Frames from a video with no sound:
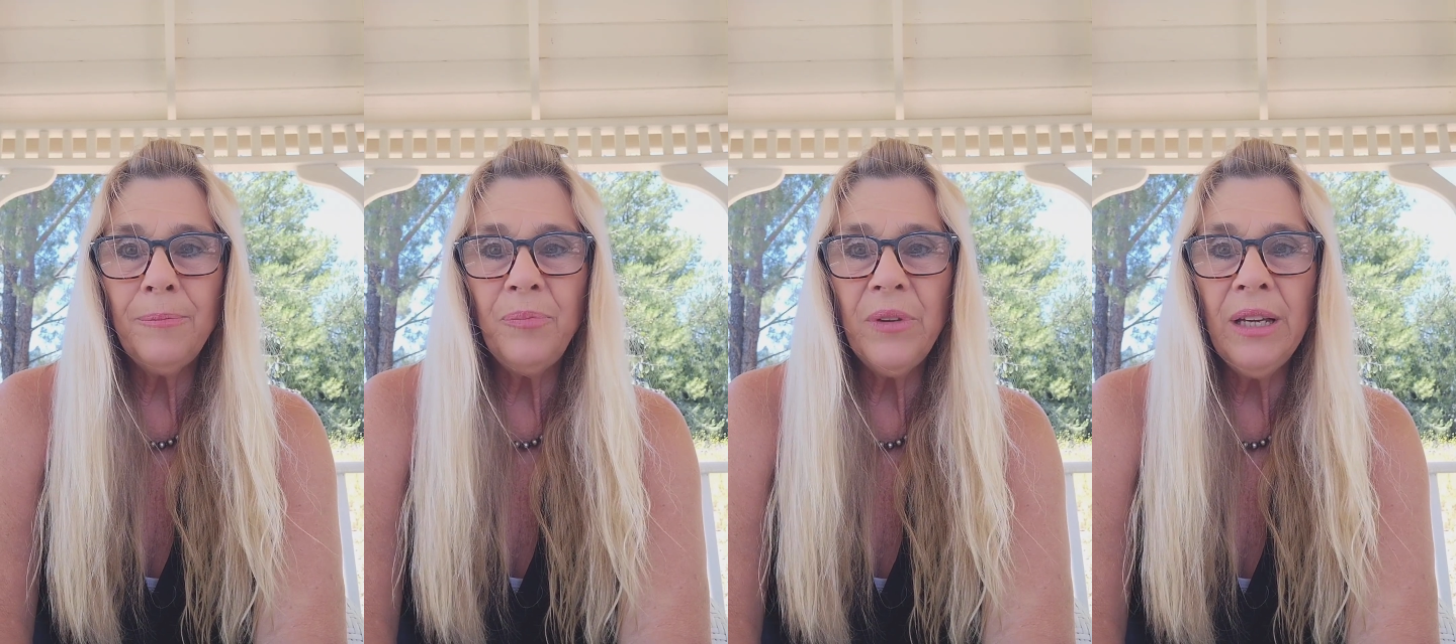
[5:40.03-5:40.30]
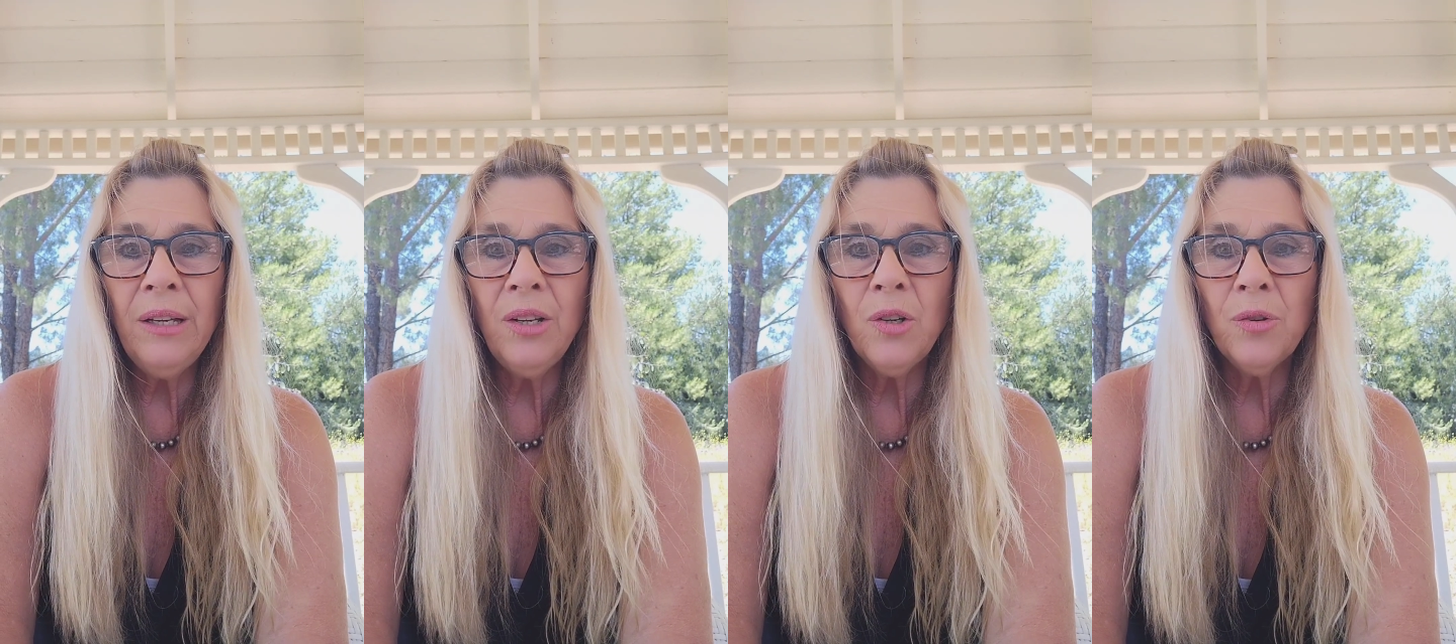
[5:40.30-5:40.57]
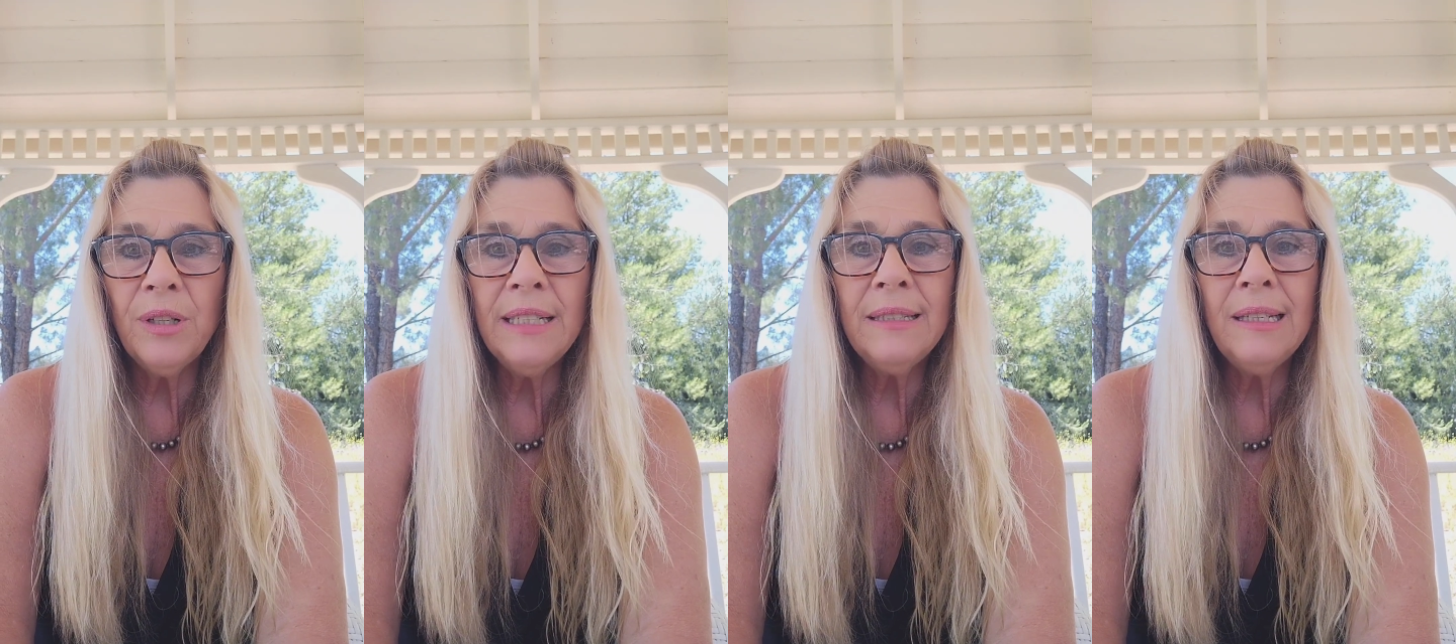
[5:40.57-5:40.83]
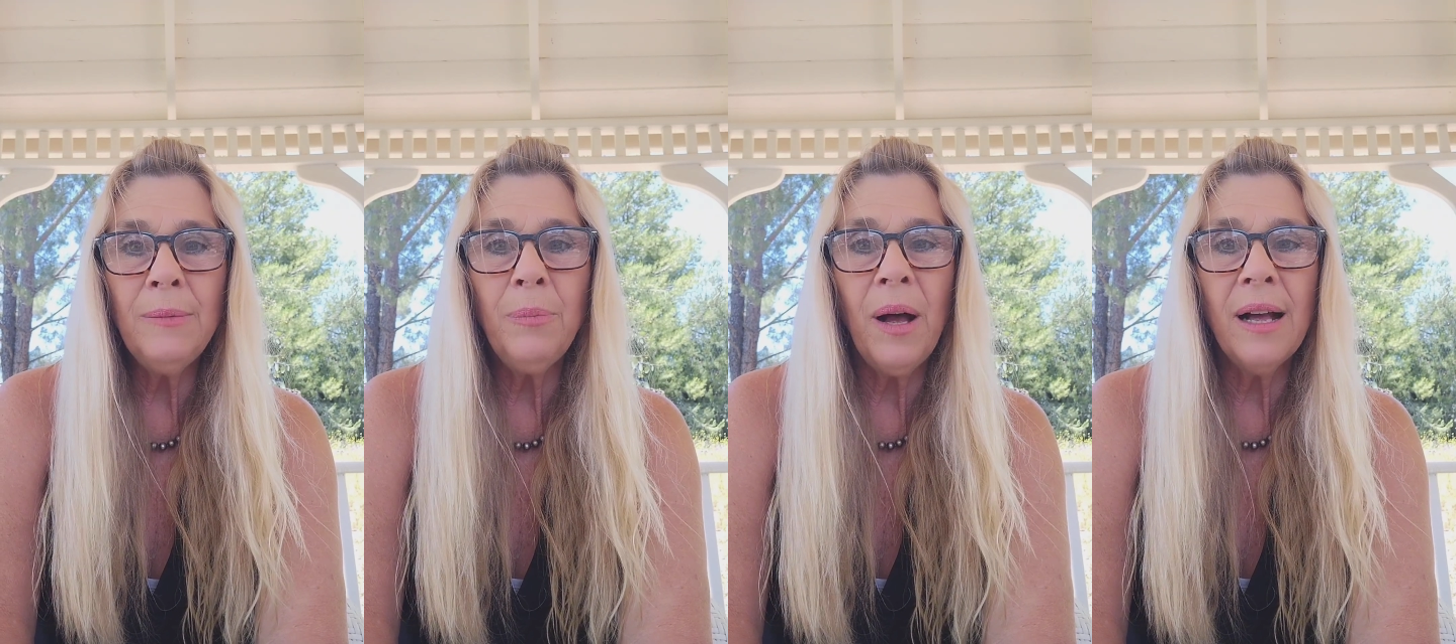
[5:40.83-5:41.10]

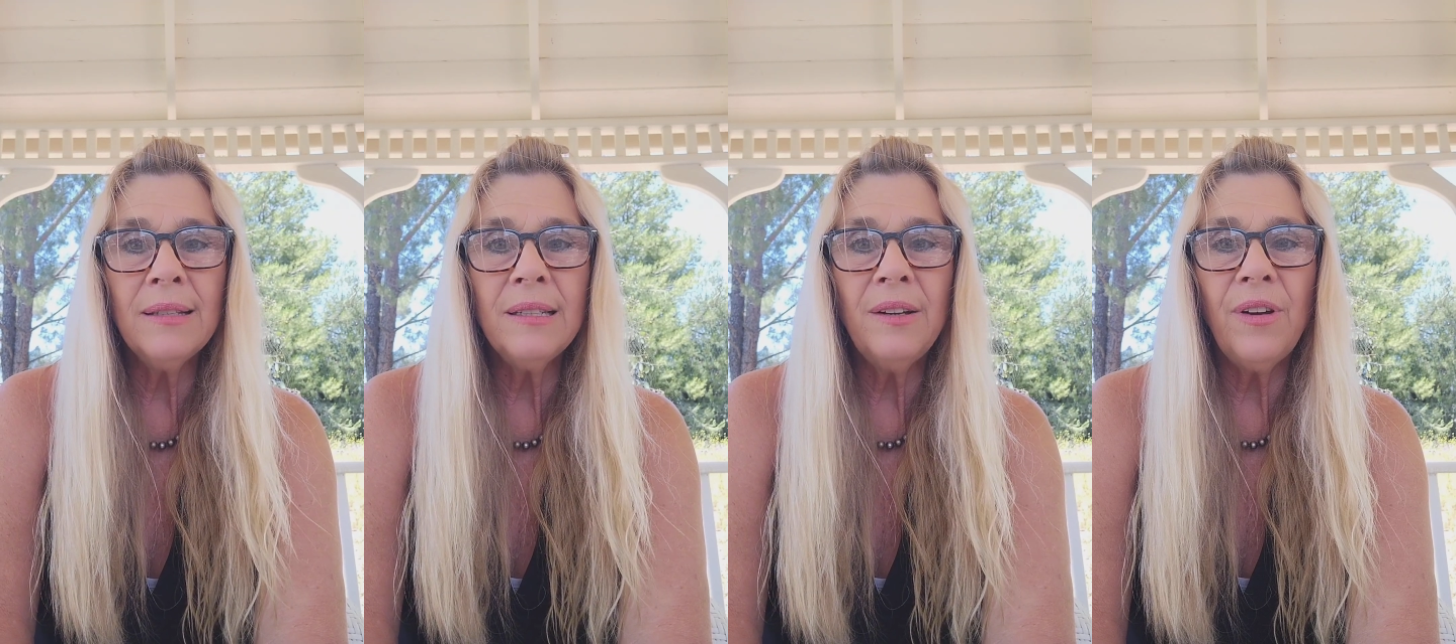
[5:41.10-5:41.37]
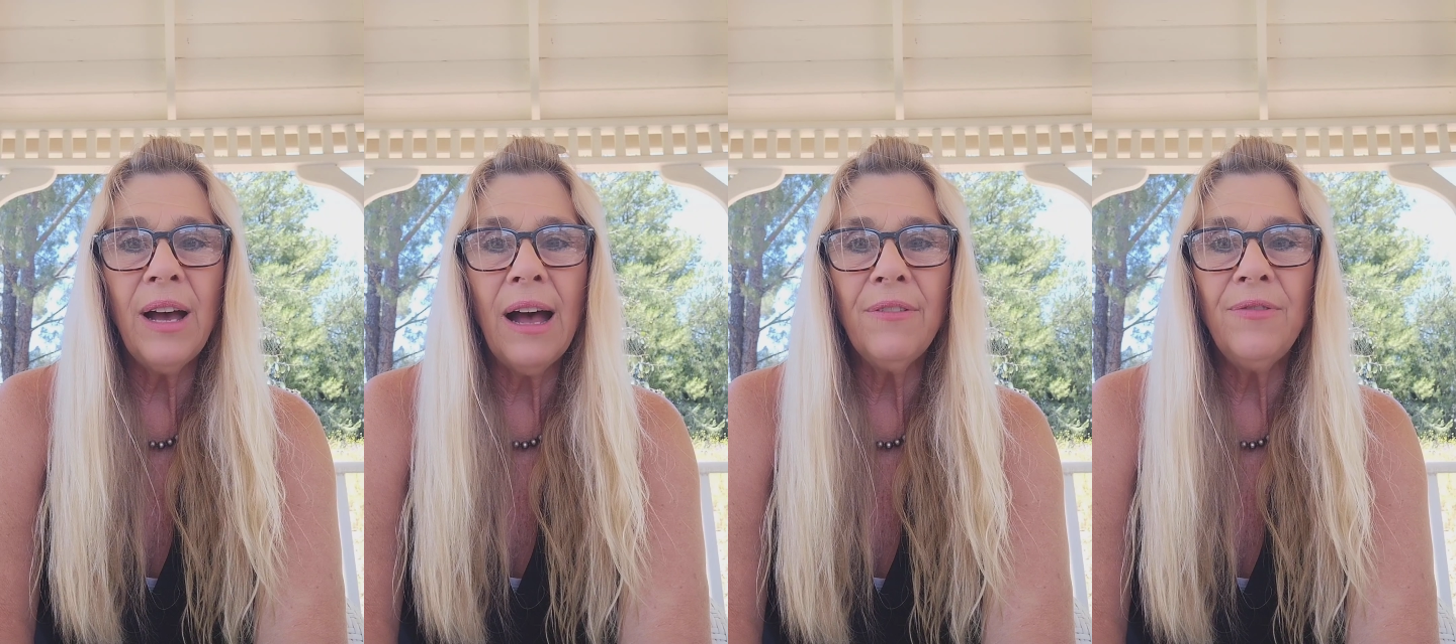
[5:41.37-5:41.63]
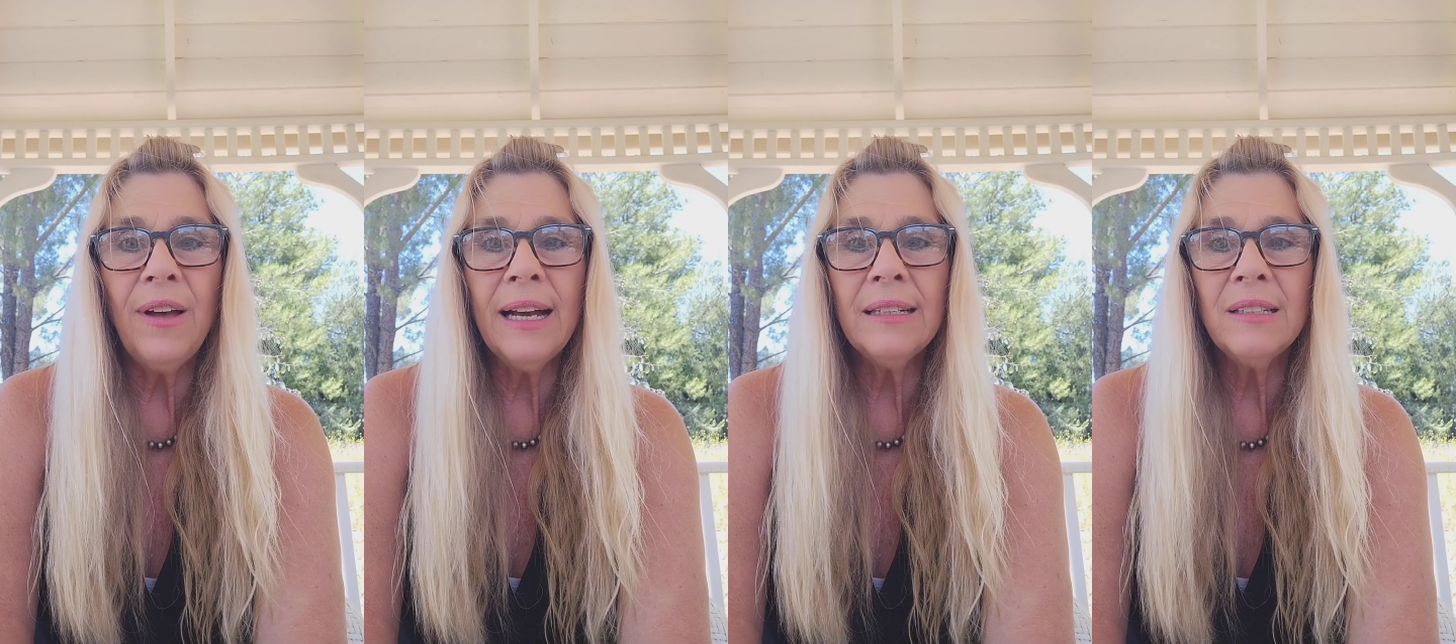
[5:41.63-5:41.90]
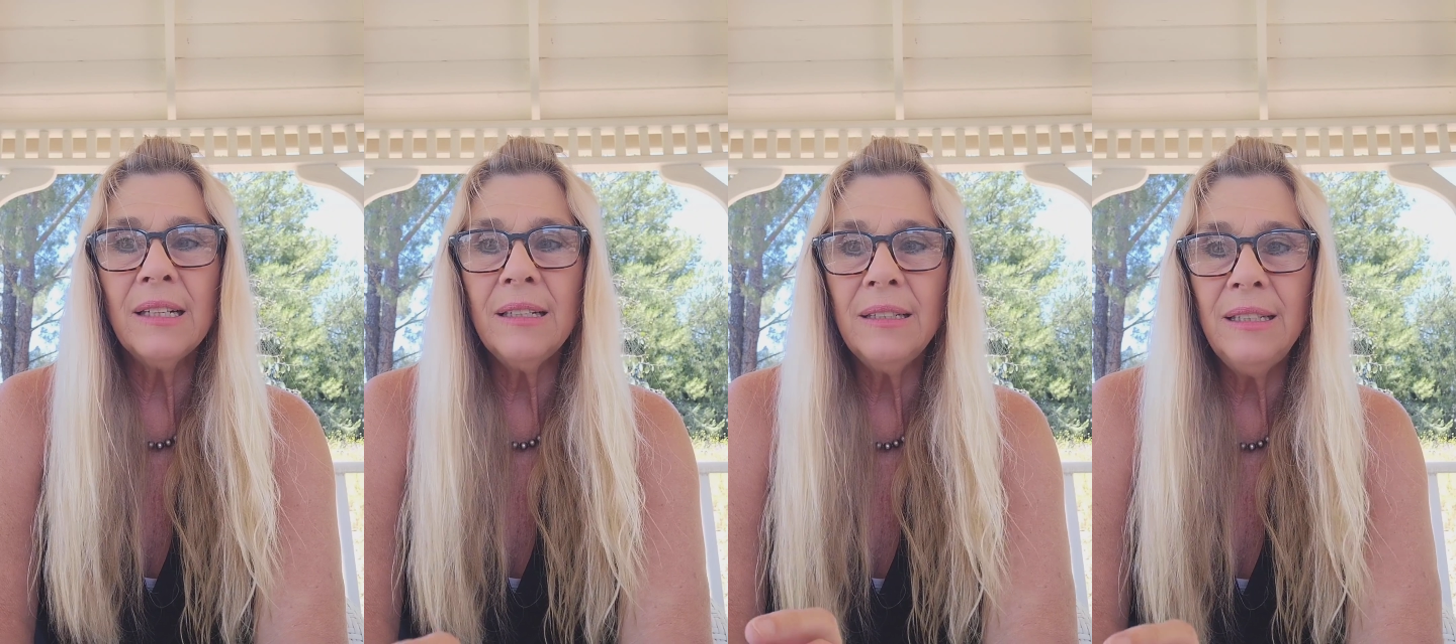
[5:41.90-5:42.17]
increasing positive affect,